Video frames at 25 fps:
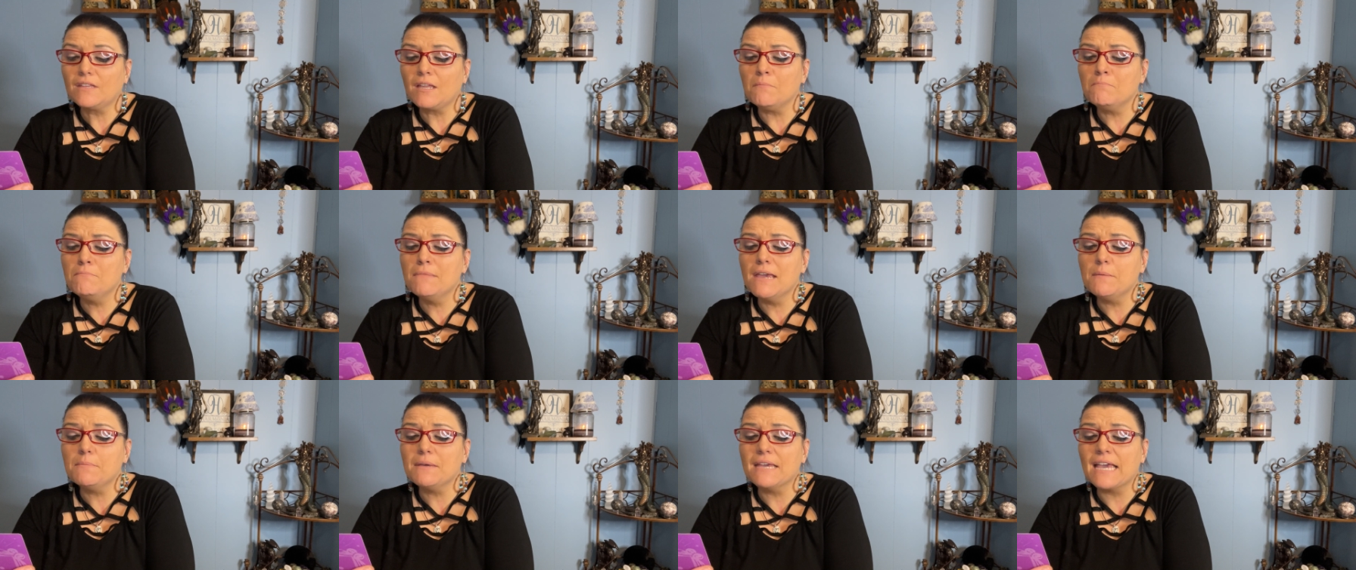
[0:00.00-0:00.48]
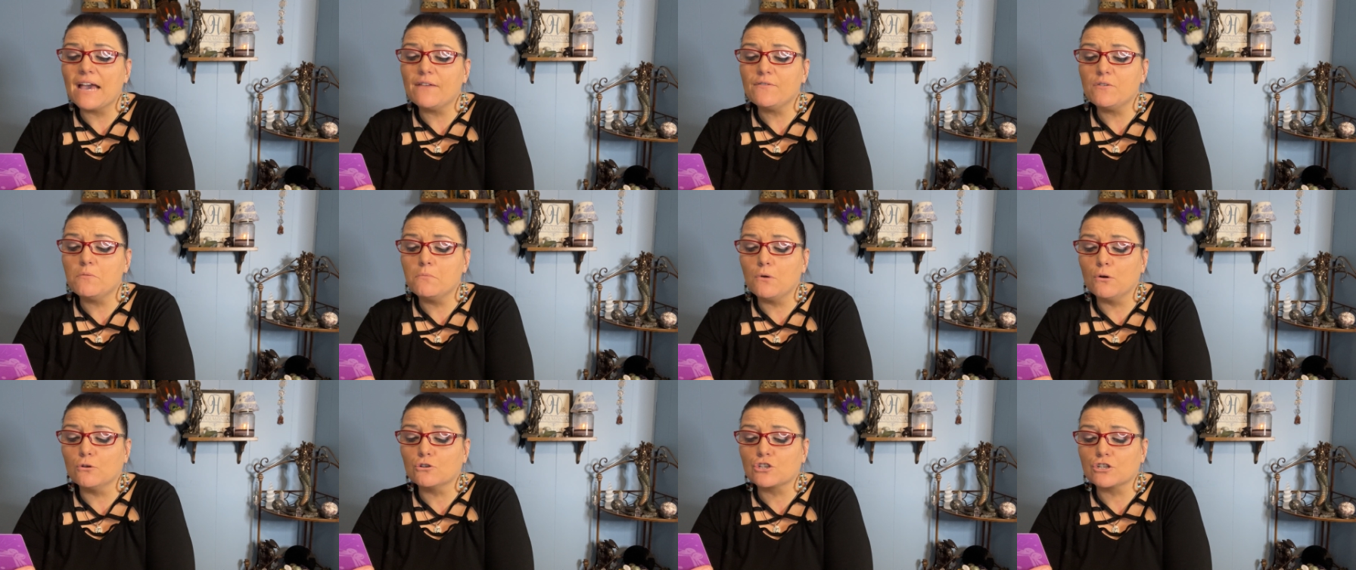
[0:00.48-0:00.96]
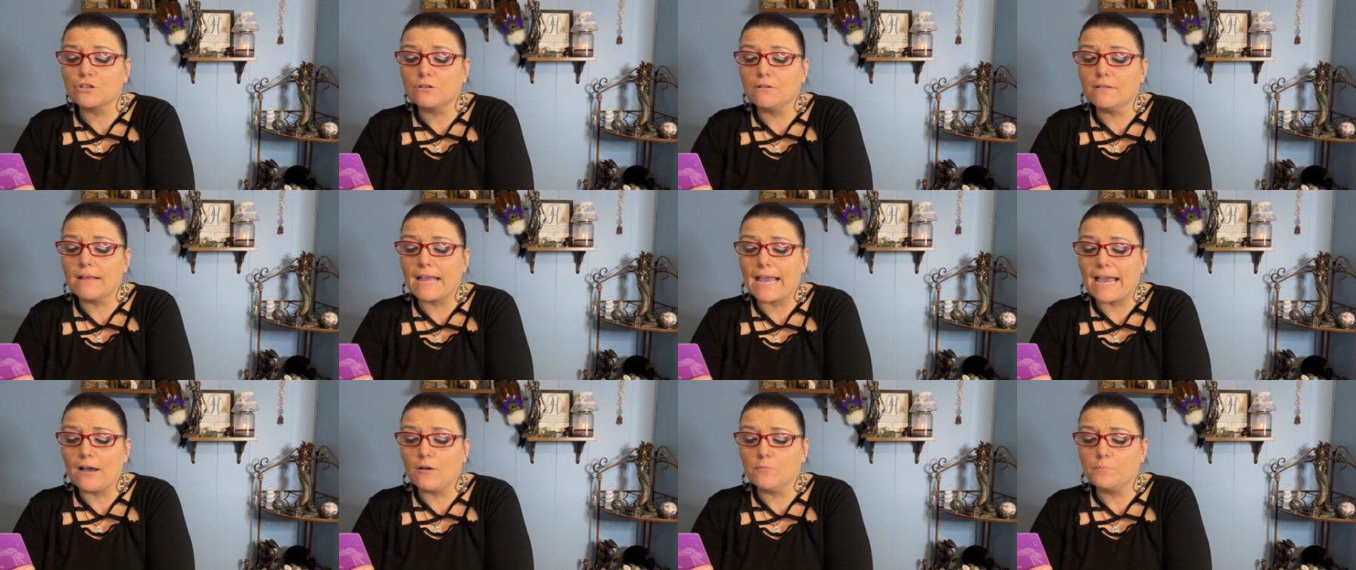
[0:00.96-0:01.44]
maybe have emotional
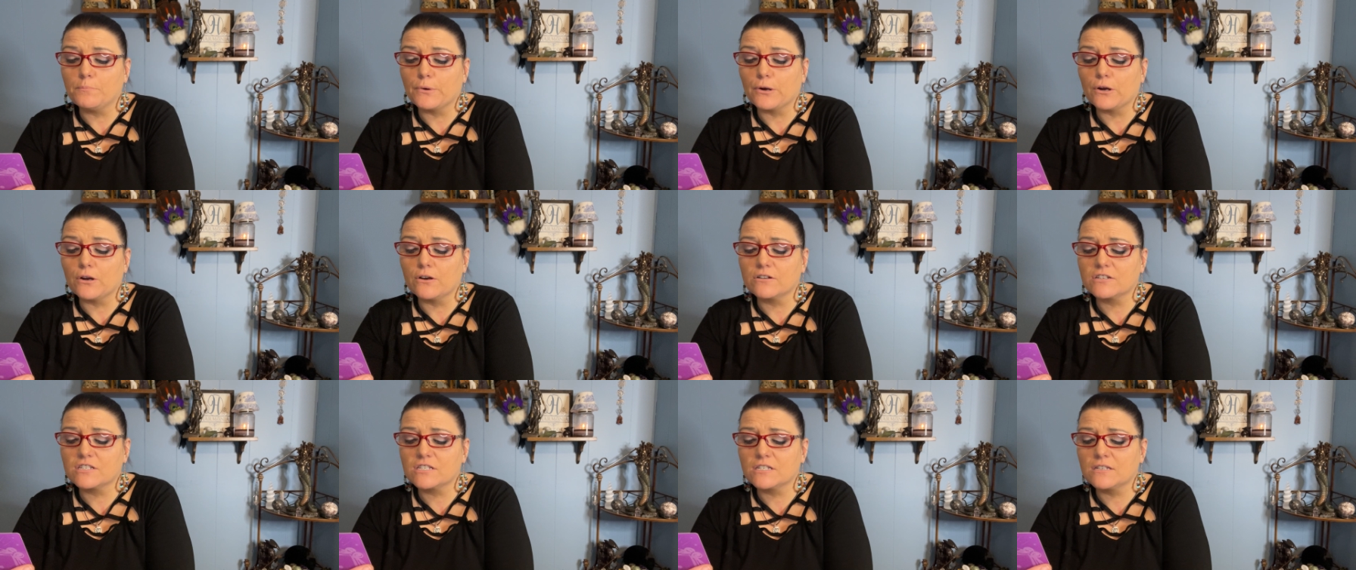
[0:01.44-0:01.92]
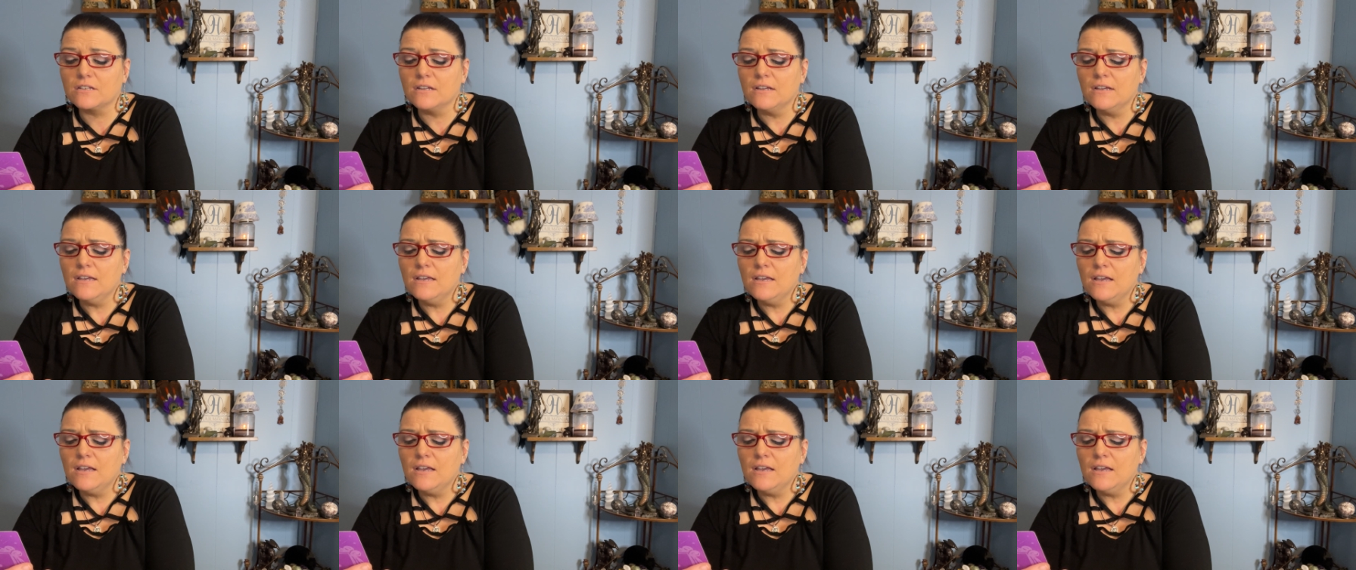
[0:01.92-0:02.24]
outburst,